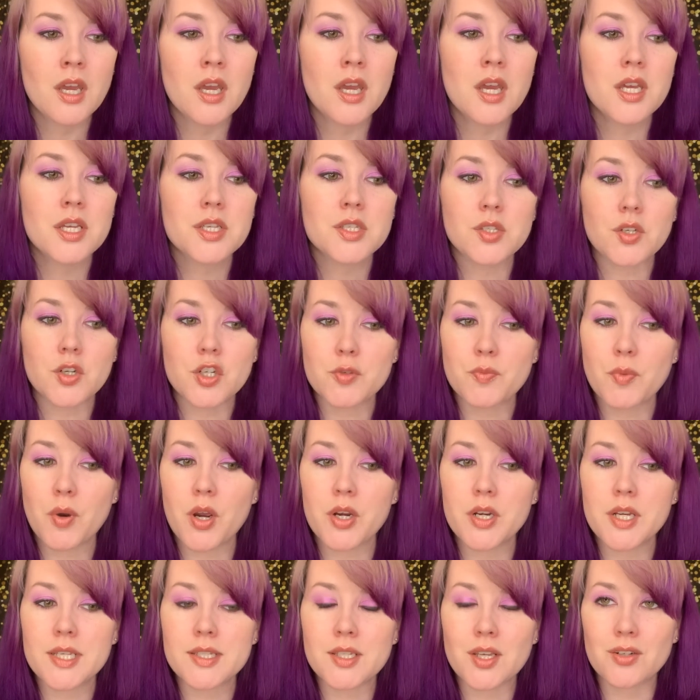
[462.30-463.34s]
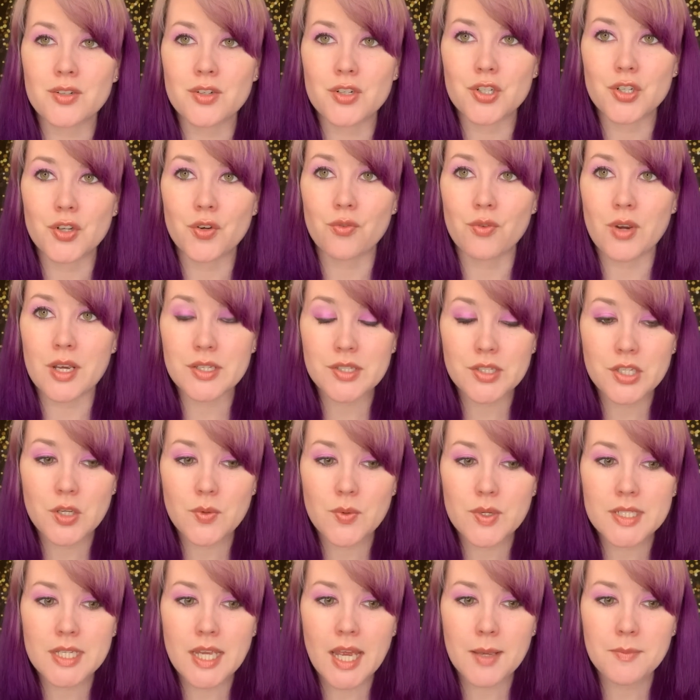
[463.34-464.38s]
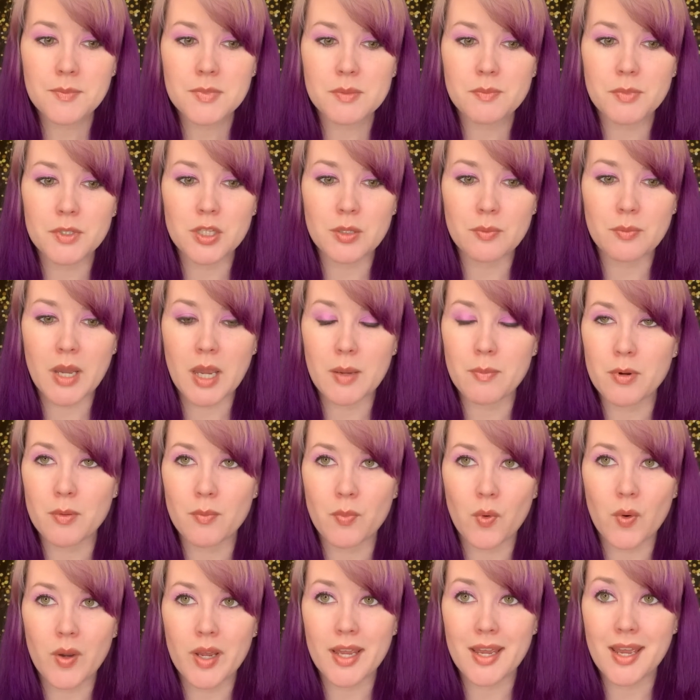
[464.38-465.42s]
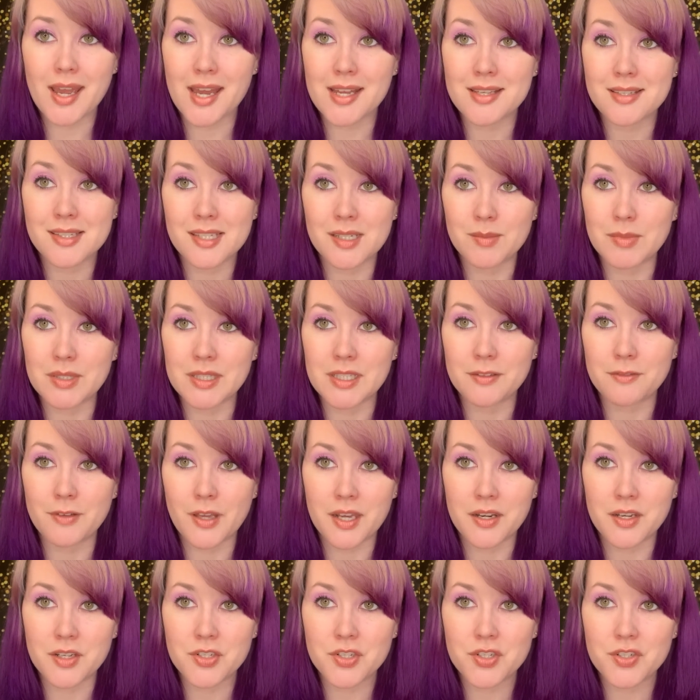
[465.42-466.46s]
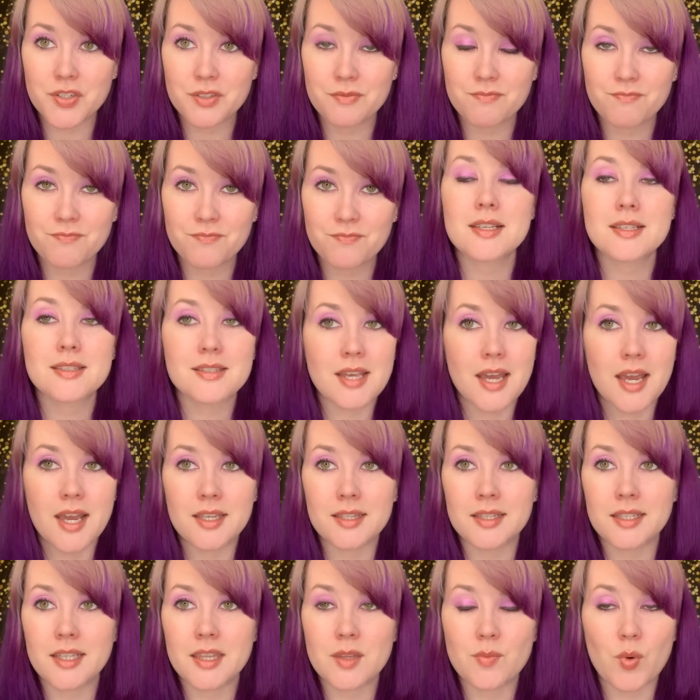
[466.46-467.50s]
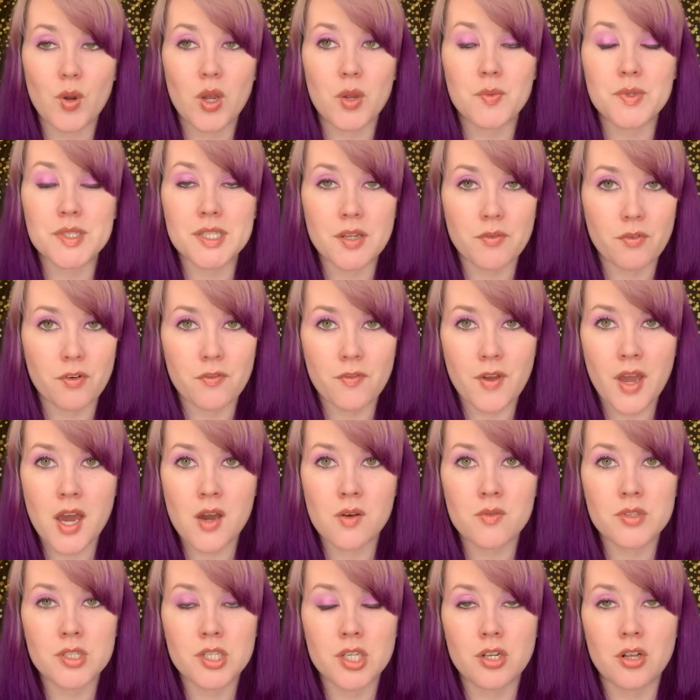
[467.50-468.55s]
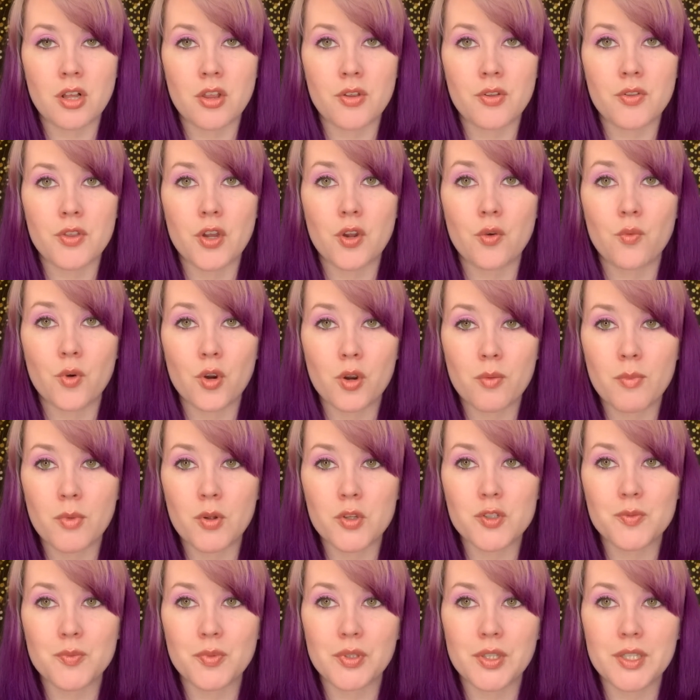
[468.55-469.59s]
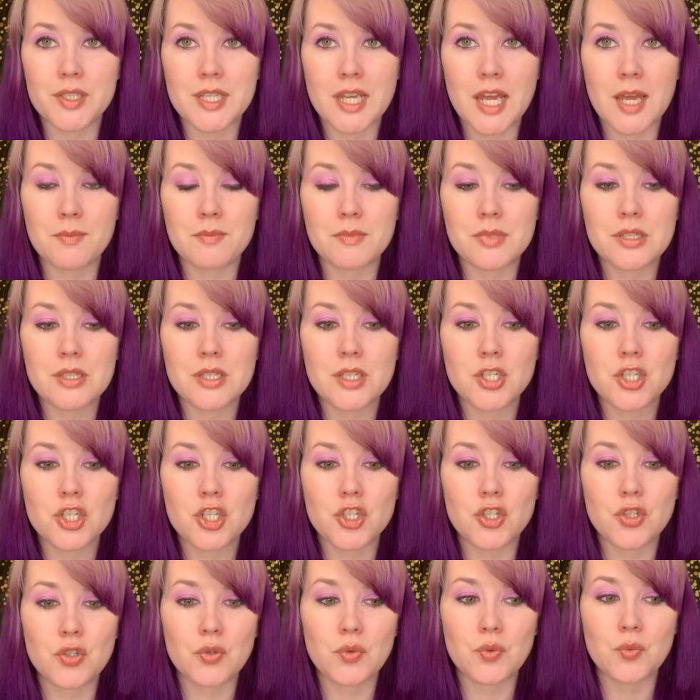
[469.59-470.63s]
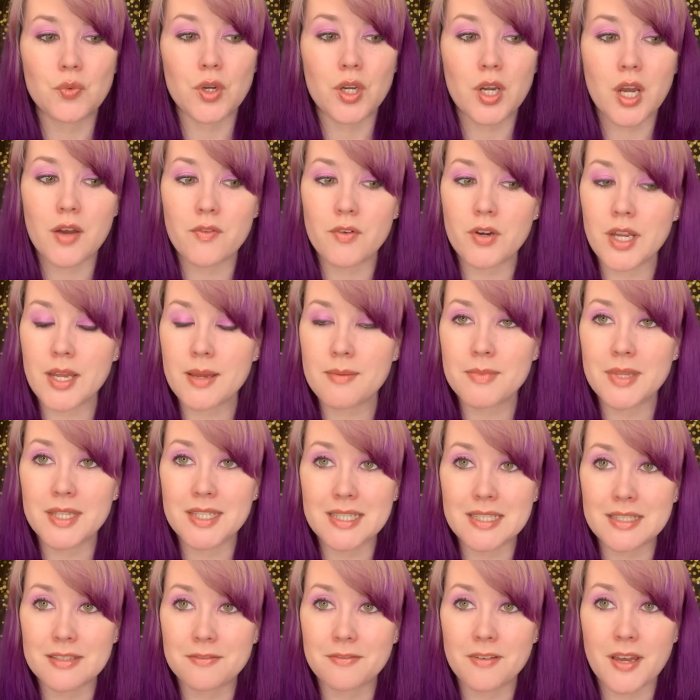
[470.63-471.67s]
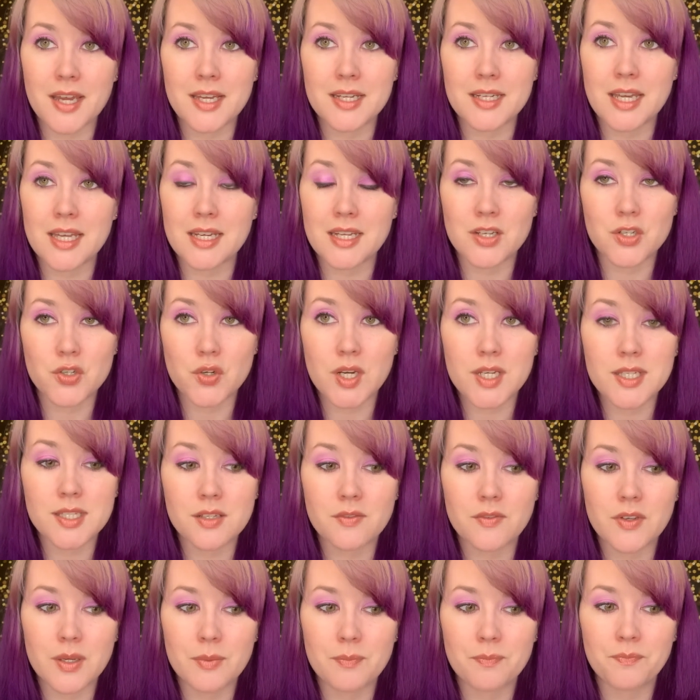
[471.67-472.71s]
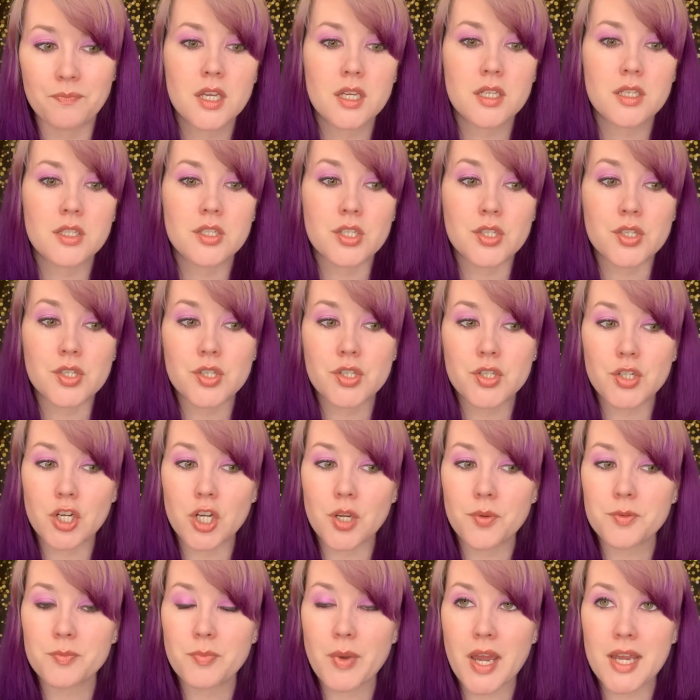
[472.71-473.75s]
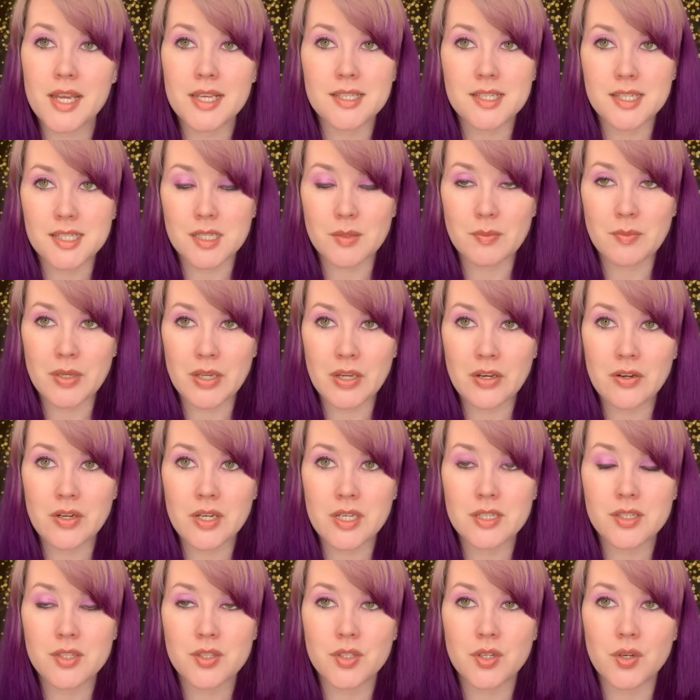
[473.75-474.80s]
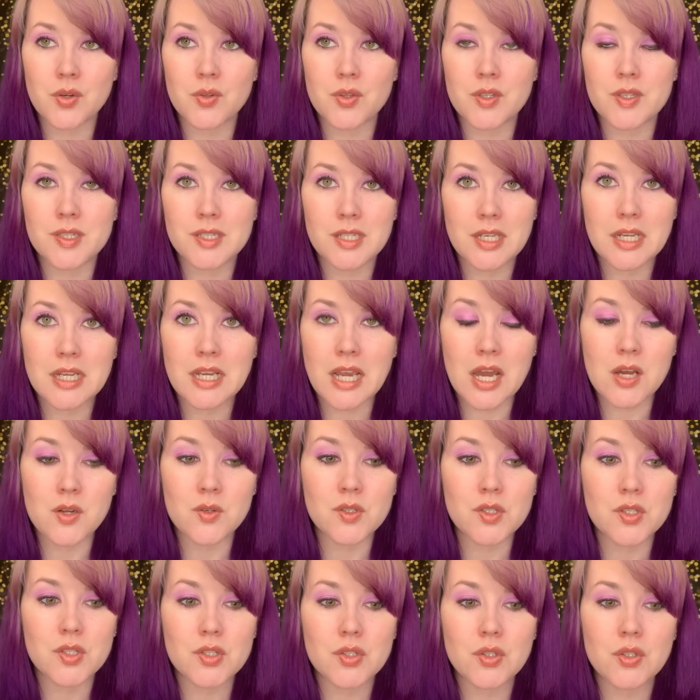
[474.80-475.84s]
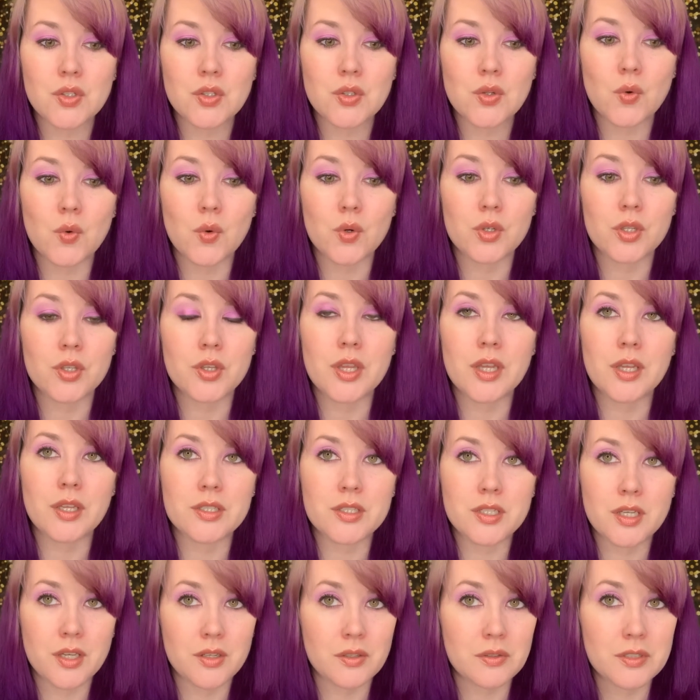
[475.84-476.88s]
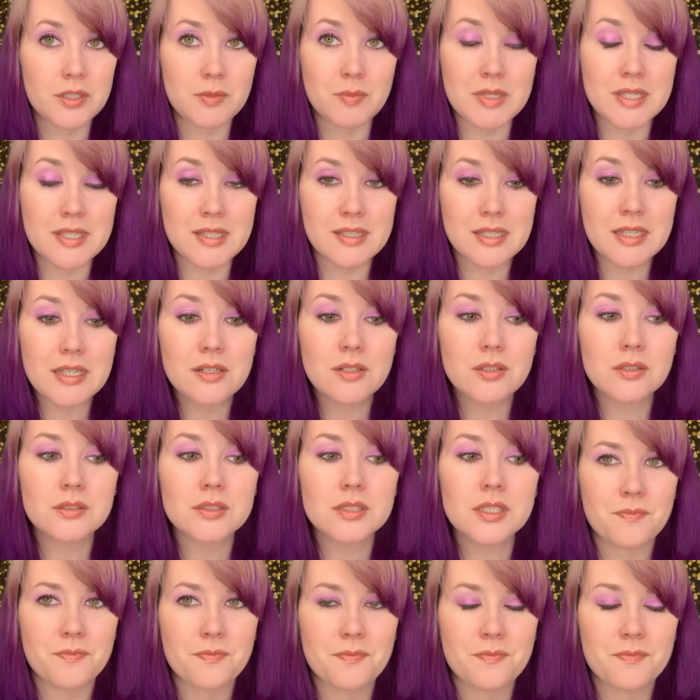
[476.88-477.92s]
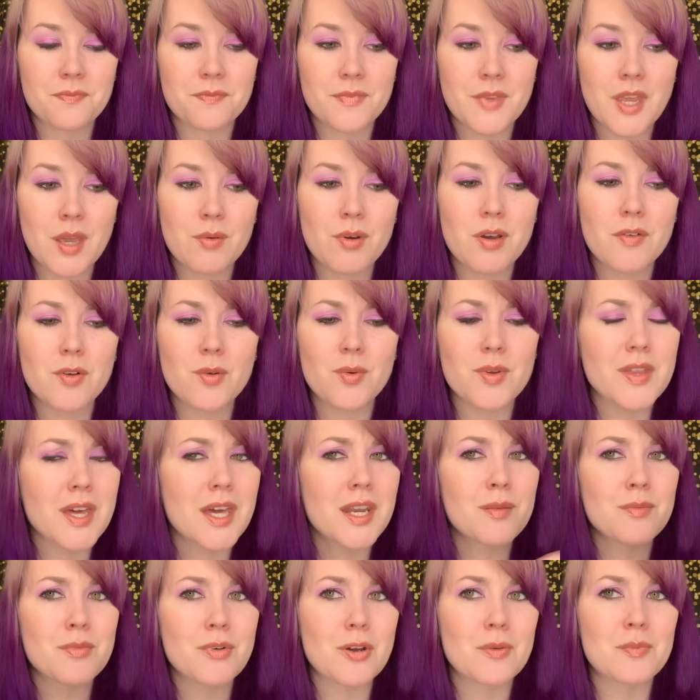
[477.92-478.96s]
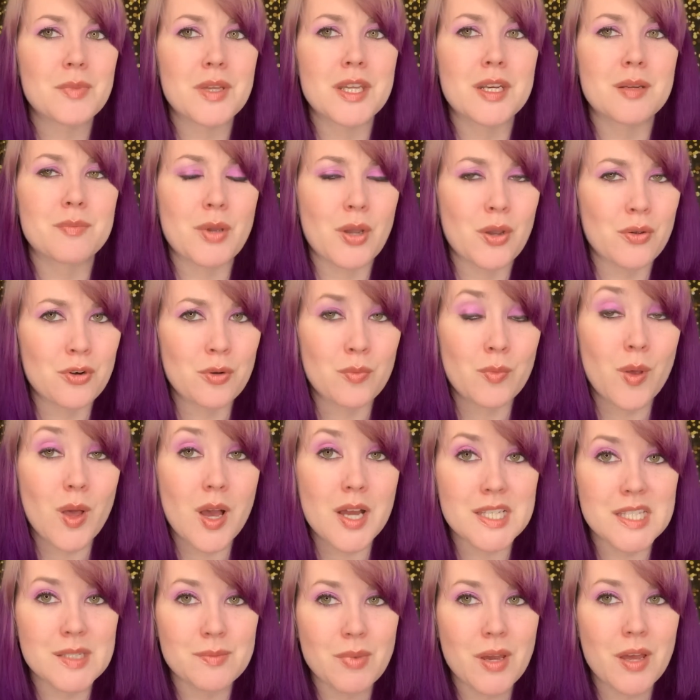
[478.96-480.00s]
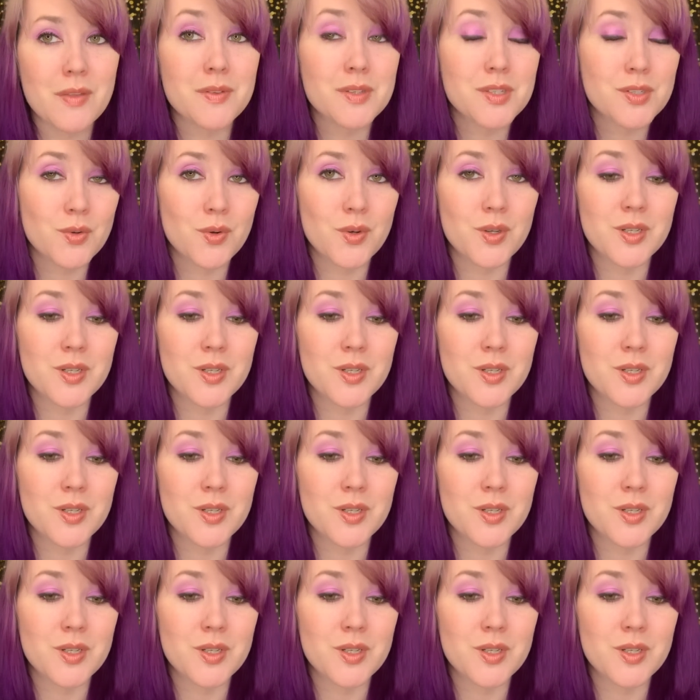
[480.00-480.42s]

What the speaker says: Search parties undertook rescue attempts, but the piper boy had seemingly vanished. Sadly, the boy was never found, and although there were multiple attempts to recover him, they didn't find any trace of him. Disturbed by his disappearance, though, the city council ordered the tunnel to be sealed. However, with Edinburgh being a paranormal hotspot, the story